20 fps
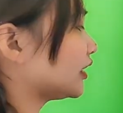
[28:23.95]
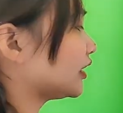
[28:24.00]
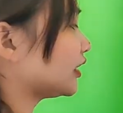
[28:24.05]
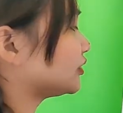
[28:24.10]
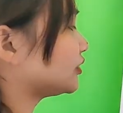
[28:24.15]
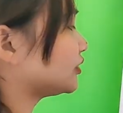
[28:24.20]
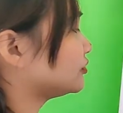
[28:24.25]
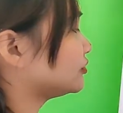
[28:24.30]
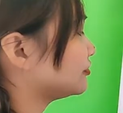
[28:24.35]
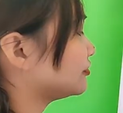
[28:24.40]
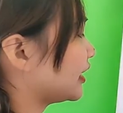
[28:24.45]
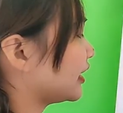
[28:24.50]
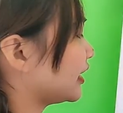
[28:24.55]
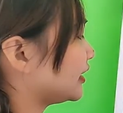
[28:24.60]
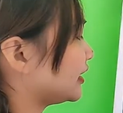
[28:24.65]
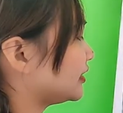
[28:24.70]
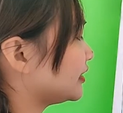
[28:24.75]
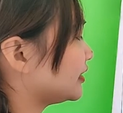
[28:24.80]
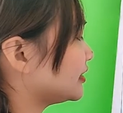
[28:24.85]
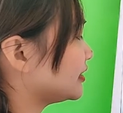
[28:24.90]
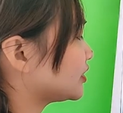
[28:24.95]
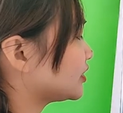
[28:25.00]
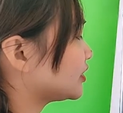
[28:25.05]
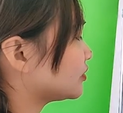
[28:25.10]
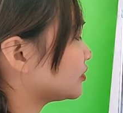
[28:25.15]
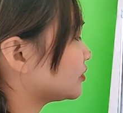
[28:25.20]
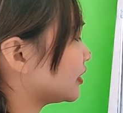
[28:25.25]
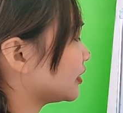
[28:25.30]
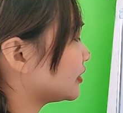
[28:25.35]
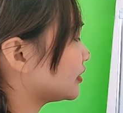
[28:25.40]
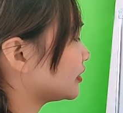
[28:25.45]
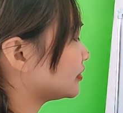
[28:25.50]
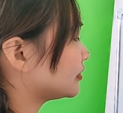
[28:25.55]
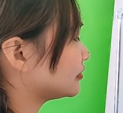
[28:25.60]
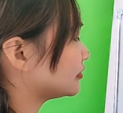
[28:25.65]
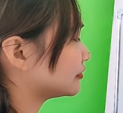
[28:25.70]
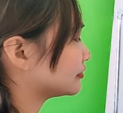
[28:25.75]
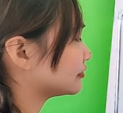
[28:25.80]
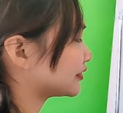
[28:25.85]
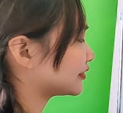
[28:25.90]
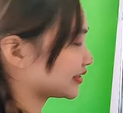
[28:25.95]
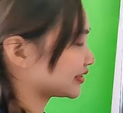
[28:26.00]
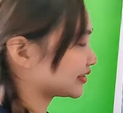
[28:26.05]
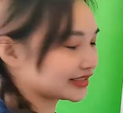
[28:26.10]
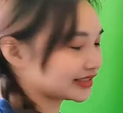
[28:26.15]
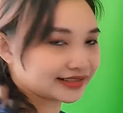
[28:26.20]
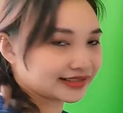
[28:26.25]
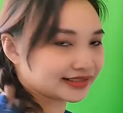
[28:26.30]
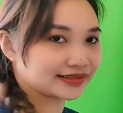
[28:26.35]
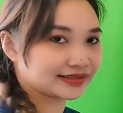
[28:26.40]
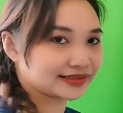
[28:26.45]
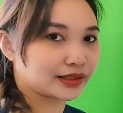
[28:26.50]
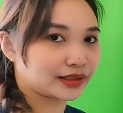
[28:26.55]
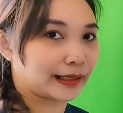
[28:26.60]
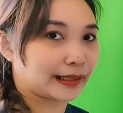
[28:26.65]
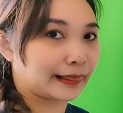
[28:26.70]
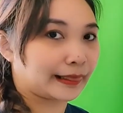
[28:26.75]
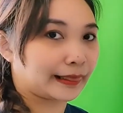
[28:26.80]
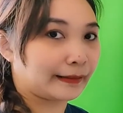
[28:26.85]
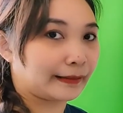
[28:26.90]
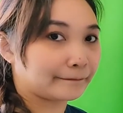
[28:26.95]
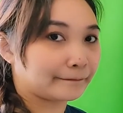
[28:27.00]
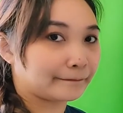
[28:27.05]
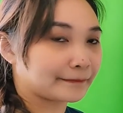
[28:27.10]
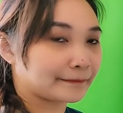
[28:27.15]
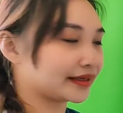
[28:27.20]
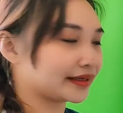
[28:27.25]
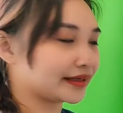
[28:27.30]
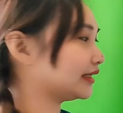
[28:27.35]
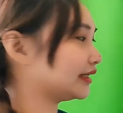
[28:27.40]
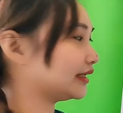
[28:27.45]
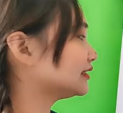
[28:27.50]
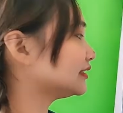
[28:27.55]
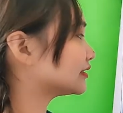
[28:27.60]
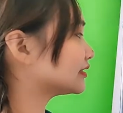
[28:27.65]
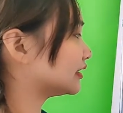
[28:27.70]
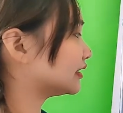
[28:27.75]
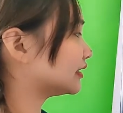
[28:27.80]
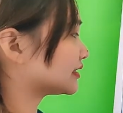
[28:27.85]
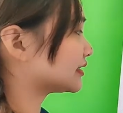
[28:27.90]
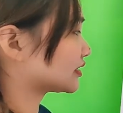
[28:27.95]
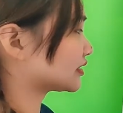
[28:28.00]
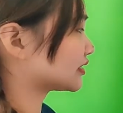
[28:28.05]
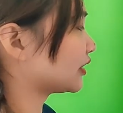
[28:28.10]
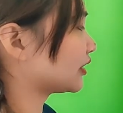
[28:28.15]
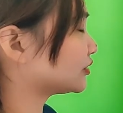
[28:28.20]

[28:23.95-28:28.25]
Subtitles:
to find this one first. Okay, so let's try to